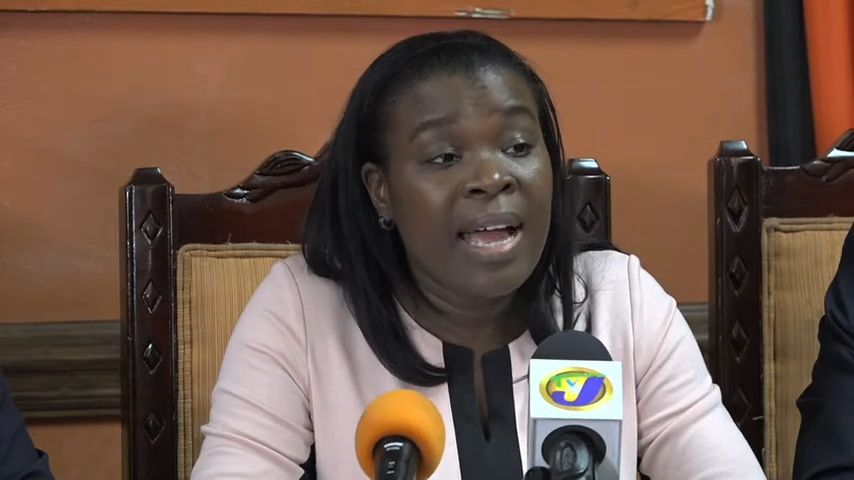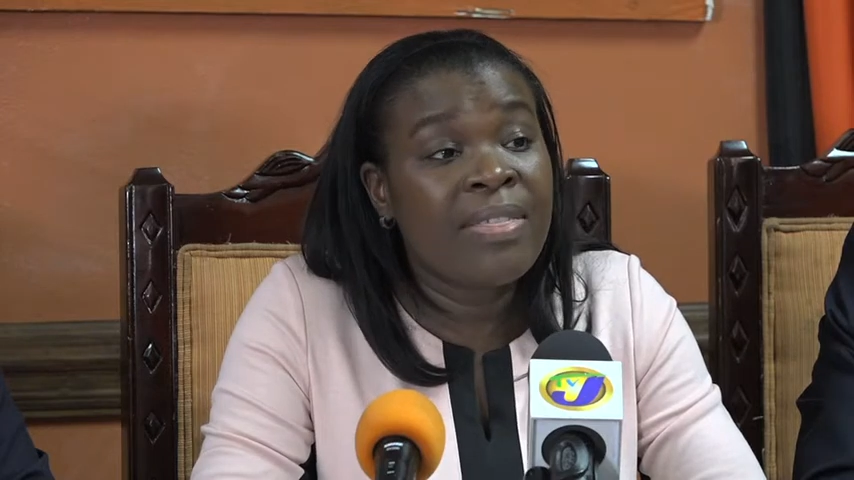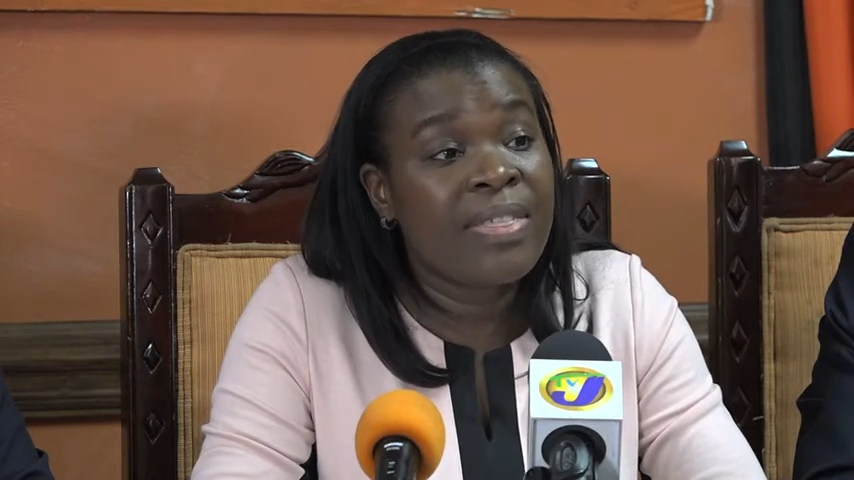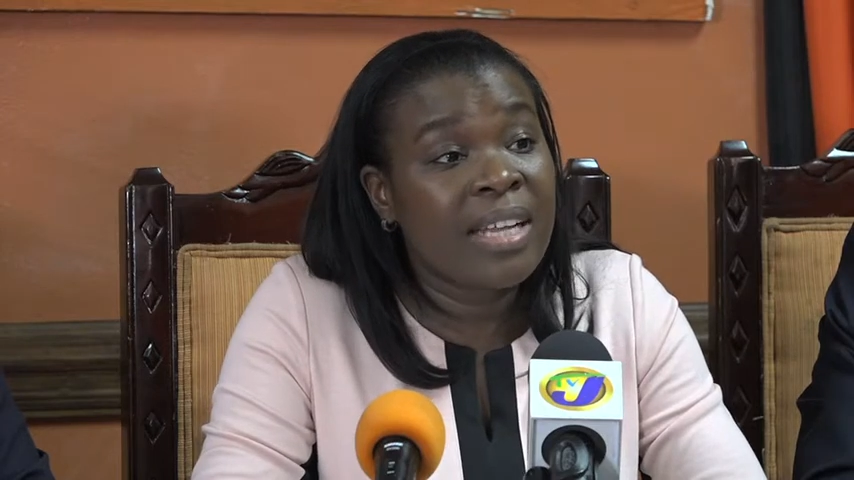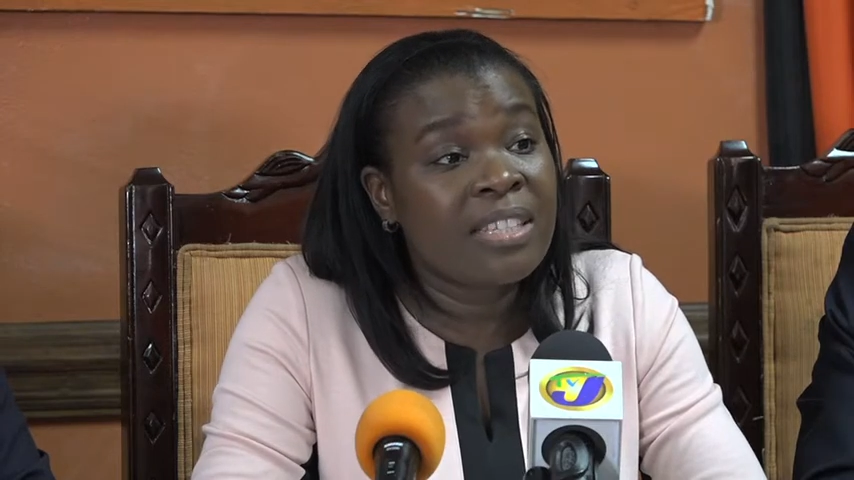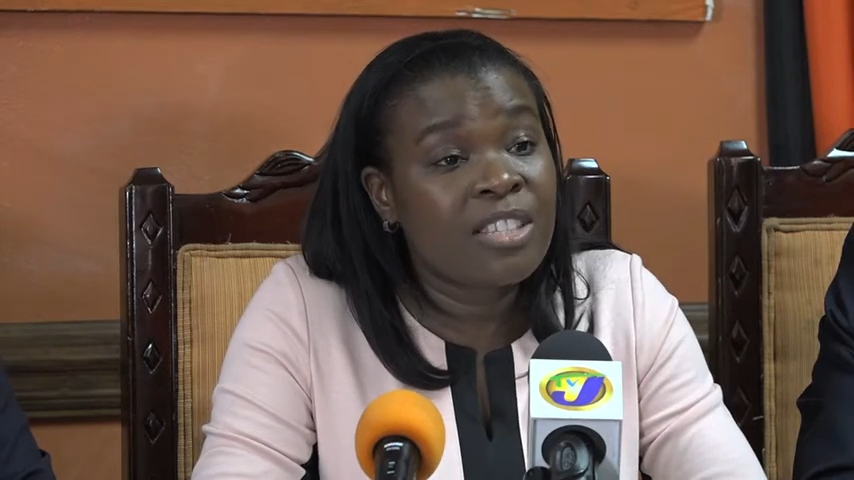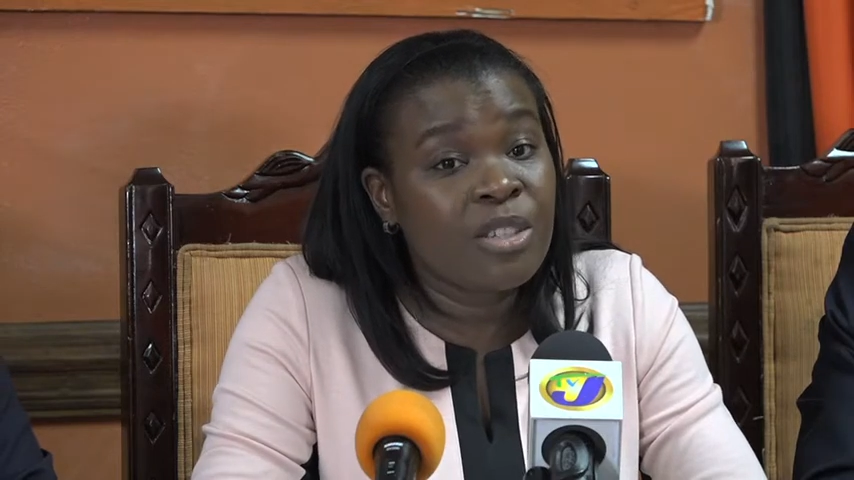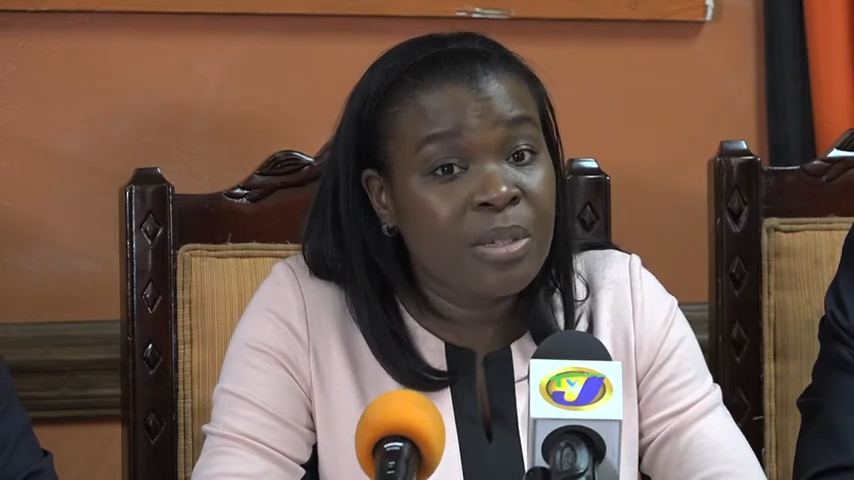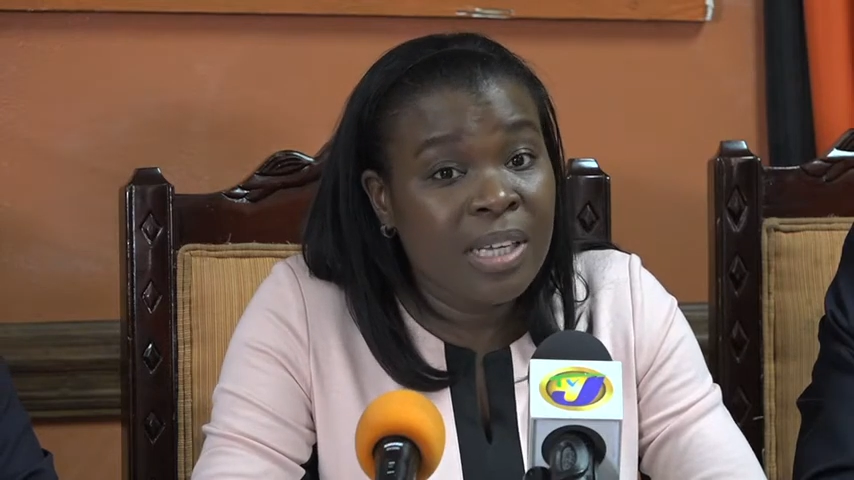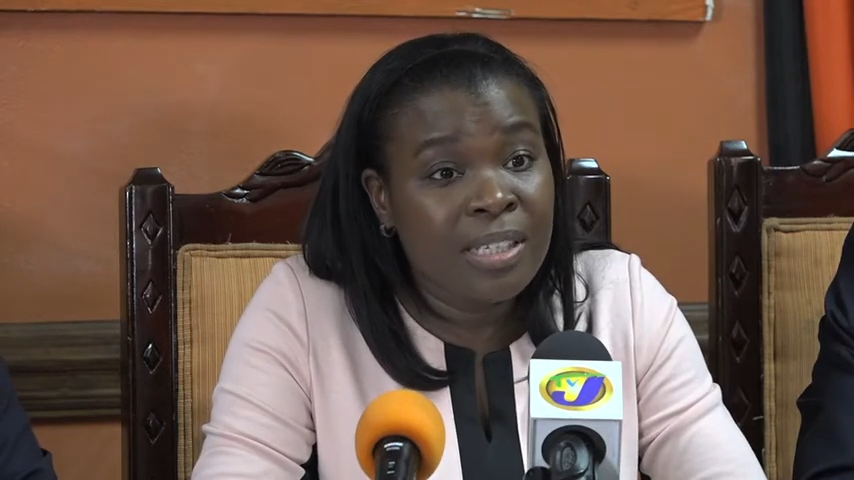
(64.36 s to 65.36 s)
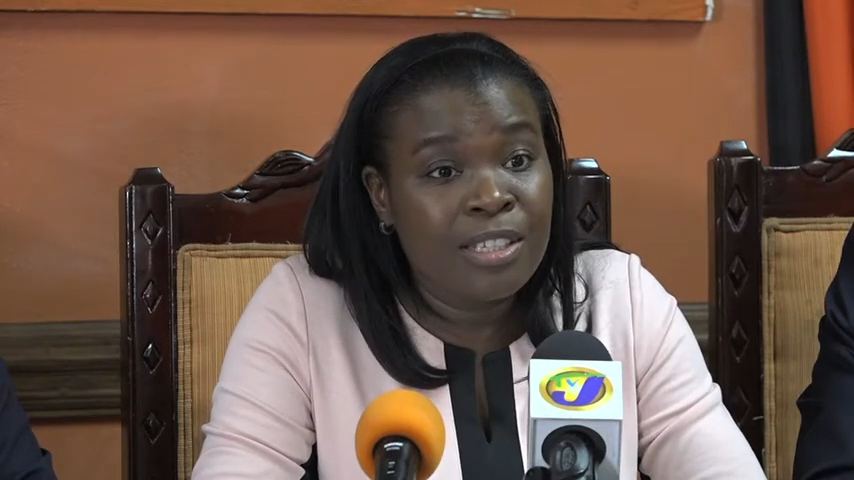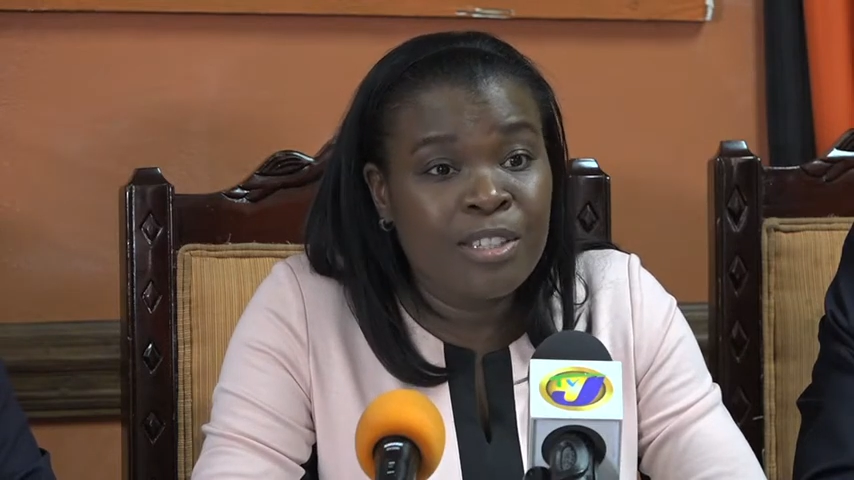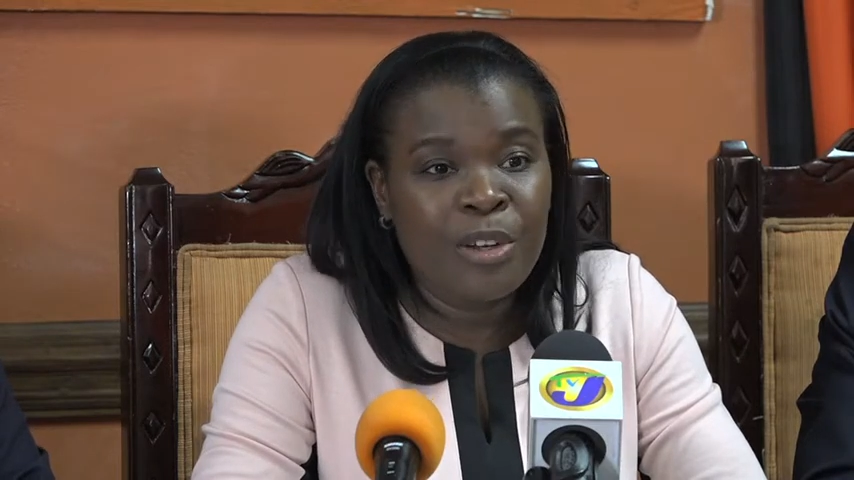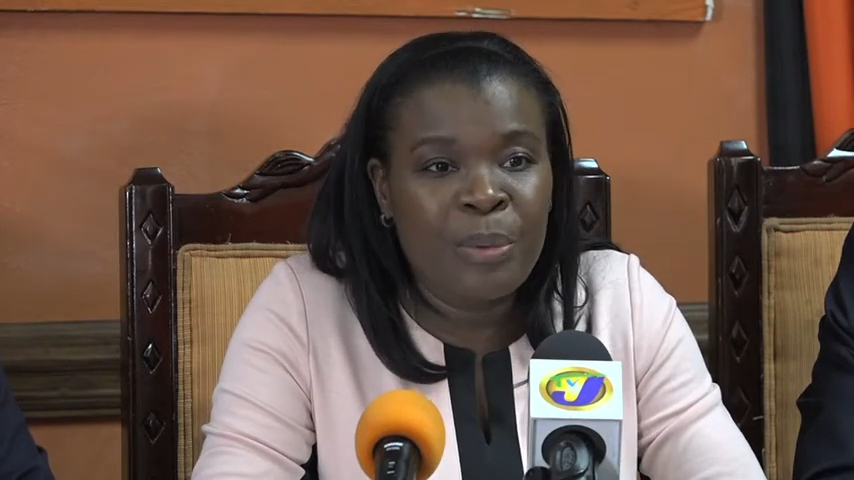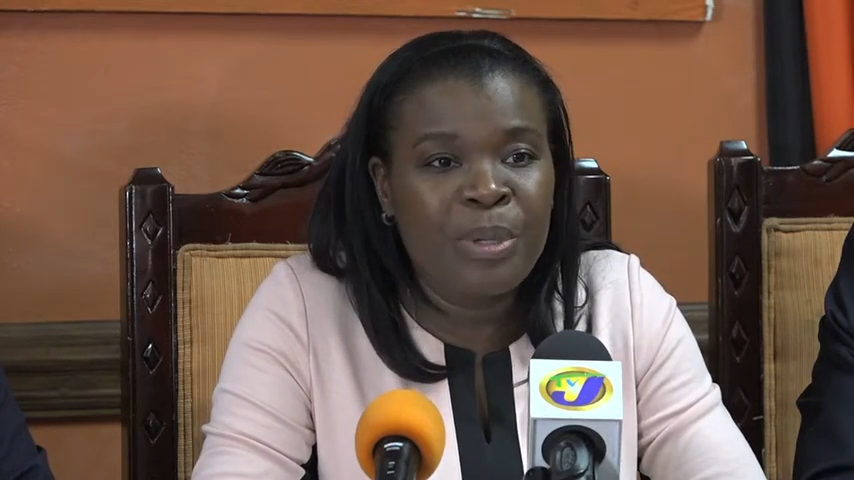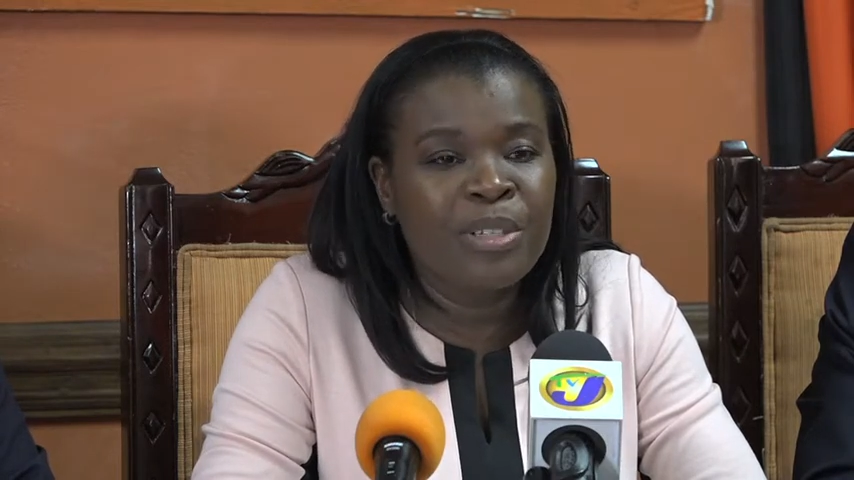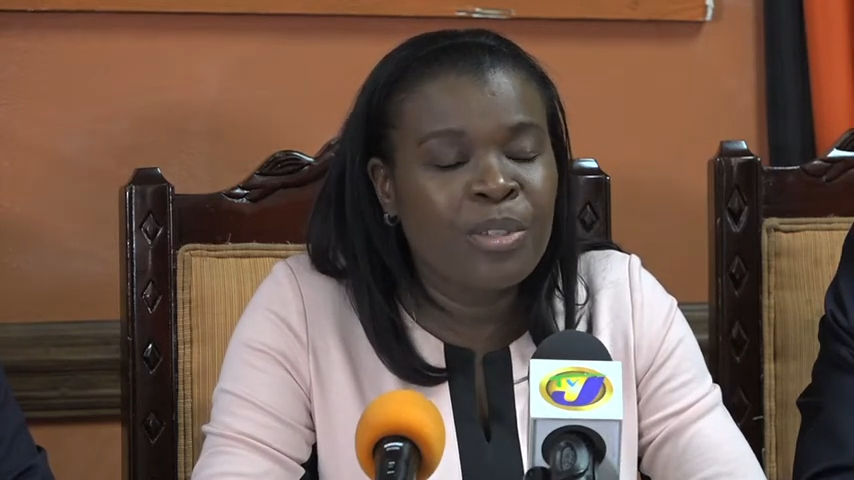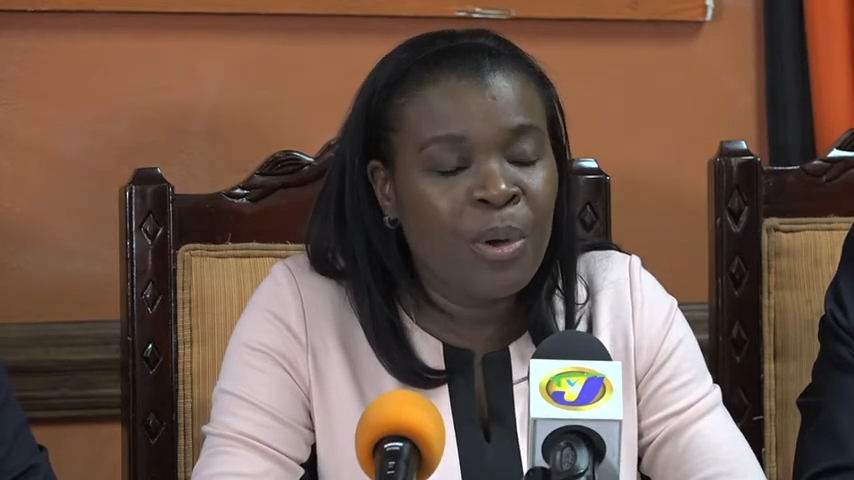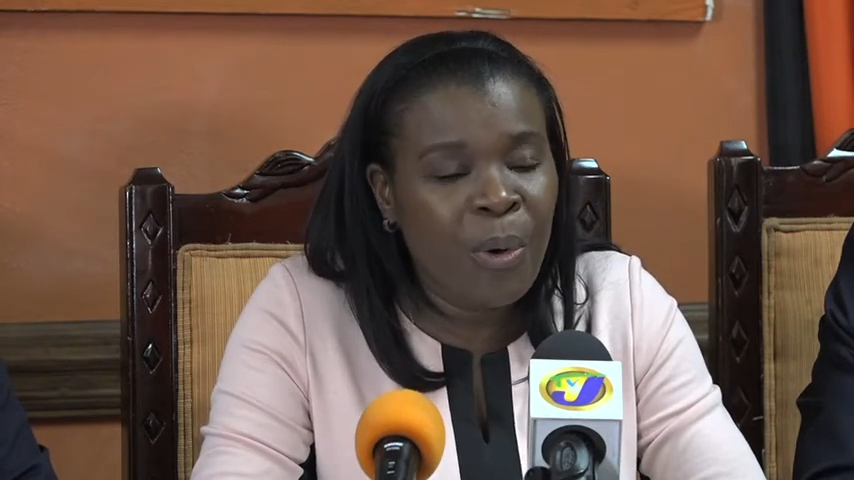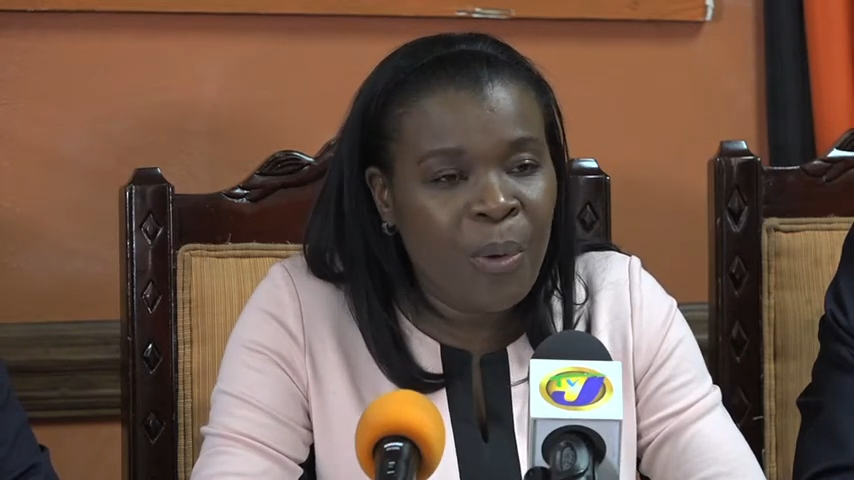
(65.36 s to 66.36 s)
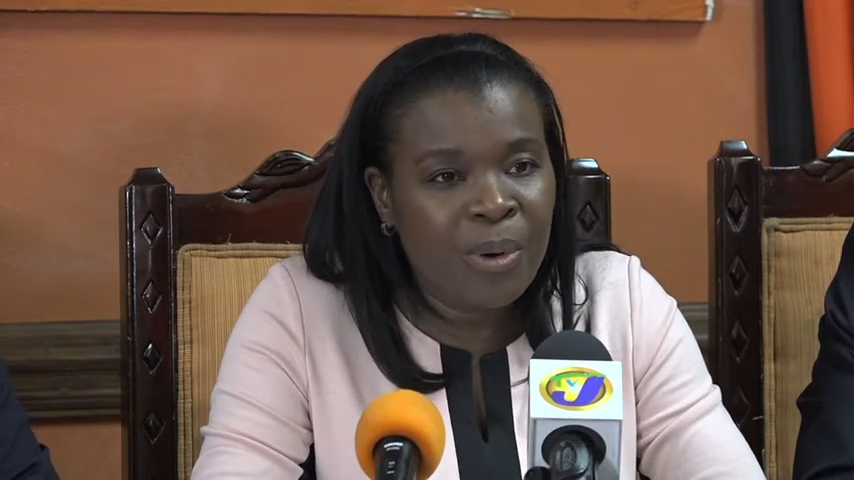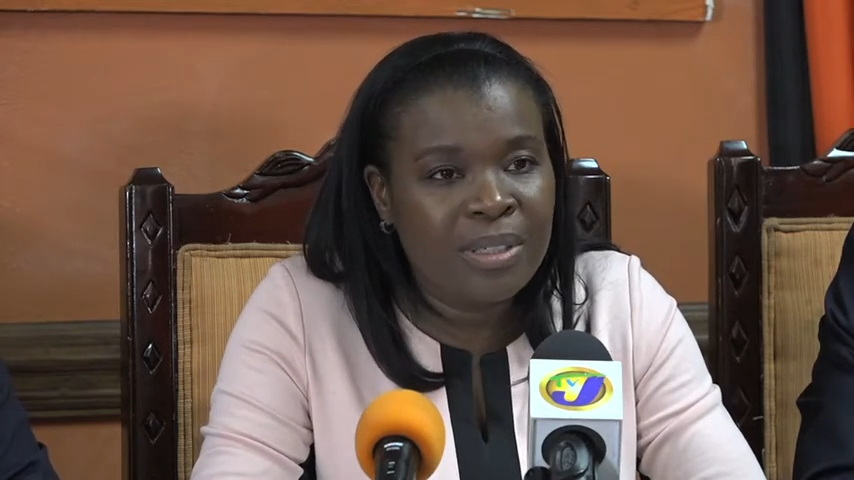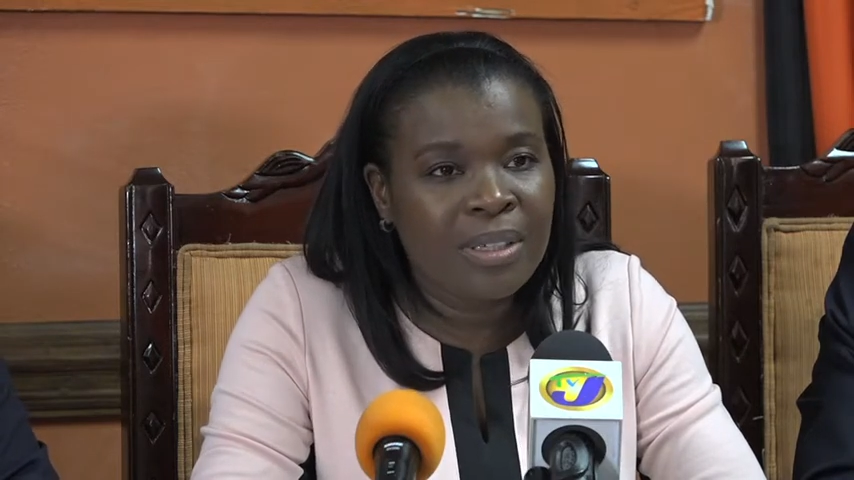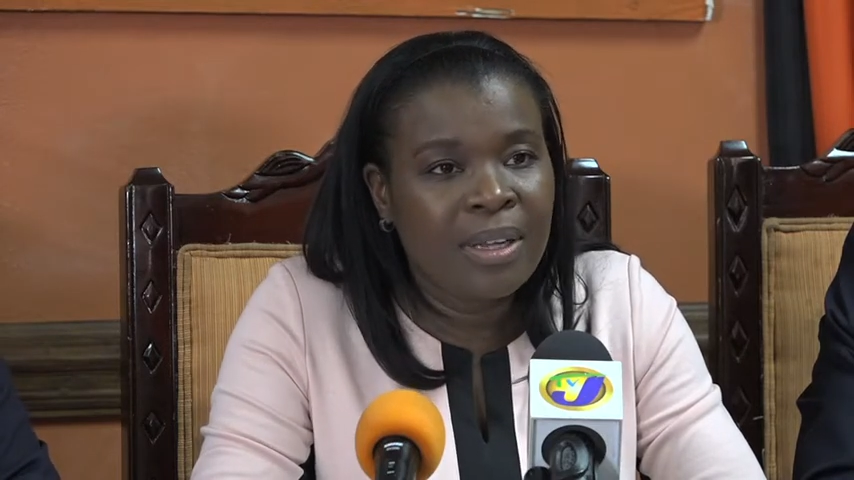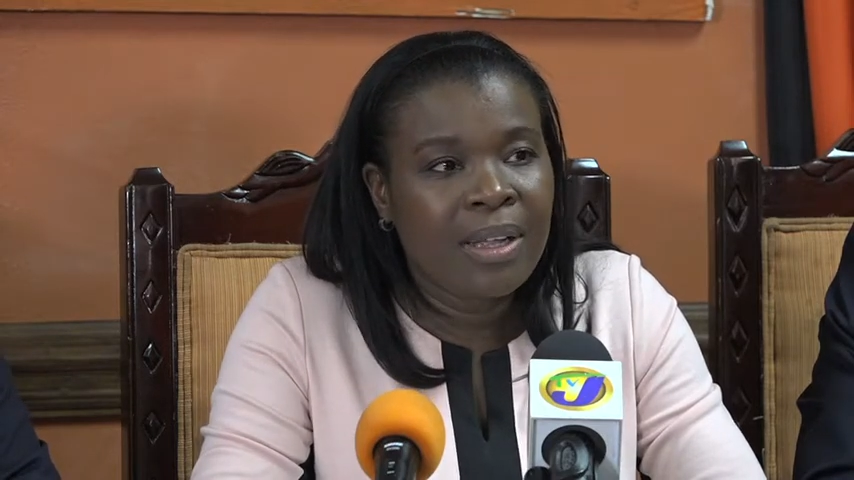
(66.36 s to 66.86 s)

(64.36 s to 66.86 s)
and that student is now being told